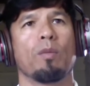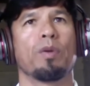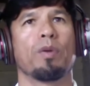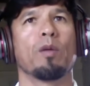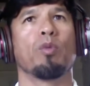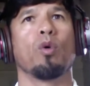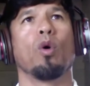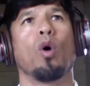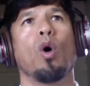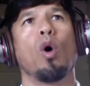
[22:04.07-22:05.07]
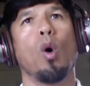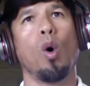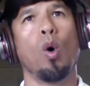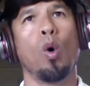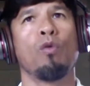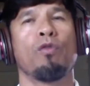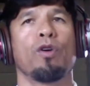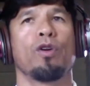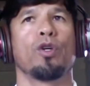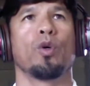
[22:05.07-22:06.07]
people
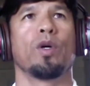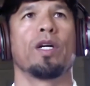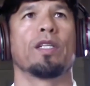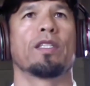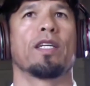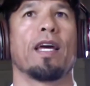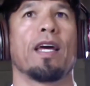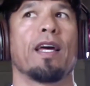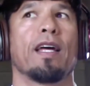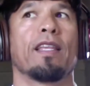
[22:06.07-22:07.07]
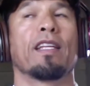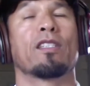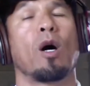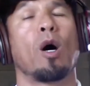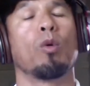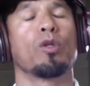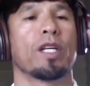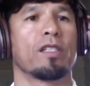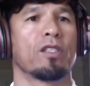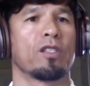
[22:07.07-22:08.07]
overdo it, and it almost
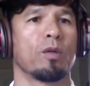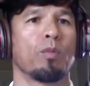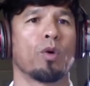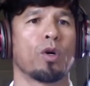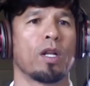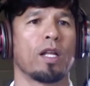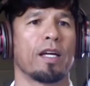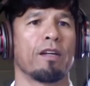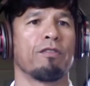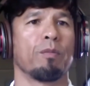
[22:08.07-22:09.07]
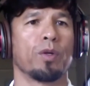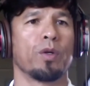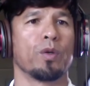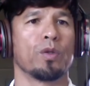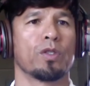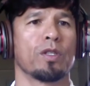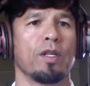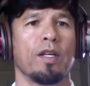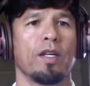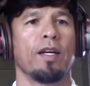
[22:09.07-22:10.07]
gets to the borderline of abuse.
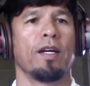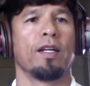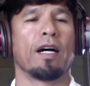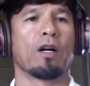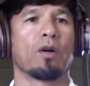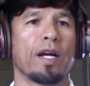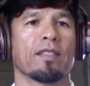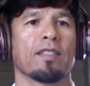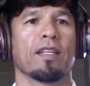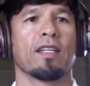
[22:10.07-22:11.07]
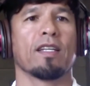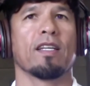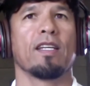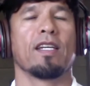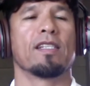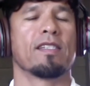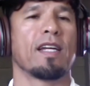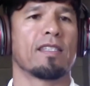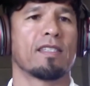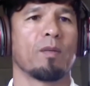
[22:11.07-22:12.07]
Now, granted, it's
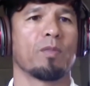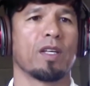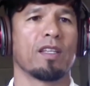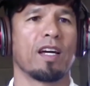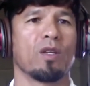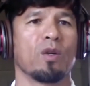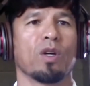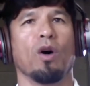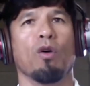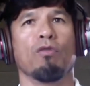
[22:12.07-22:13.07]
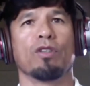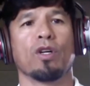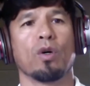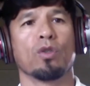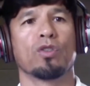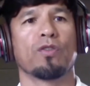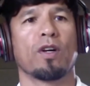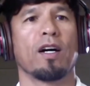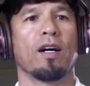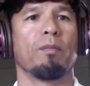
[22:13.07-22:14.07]
not something that you can overdose
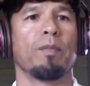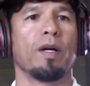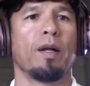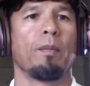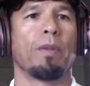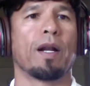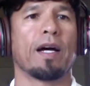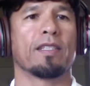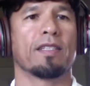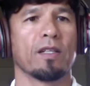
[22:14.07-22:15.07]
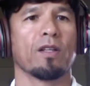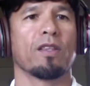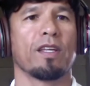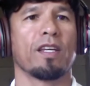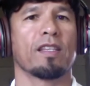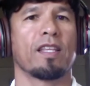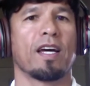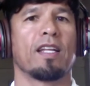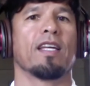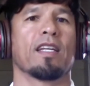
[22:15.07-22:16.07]
from, but I still think
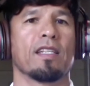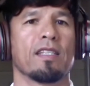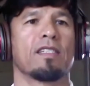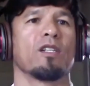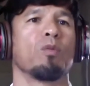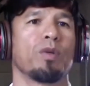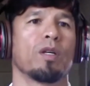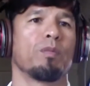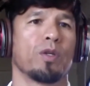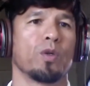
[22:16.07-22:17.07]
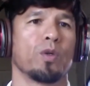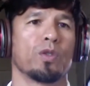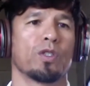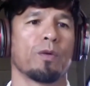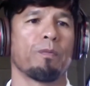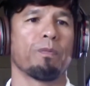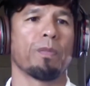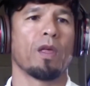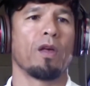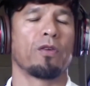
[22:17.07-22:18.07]
that it can still be abused.
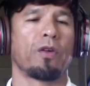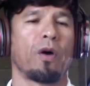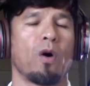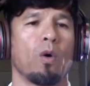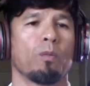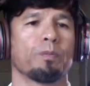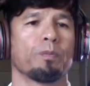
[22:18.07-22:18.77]
So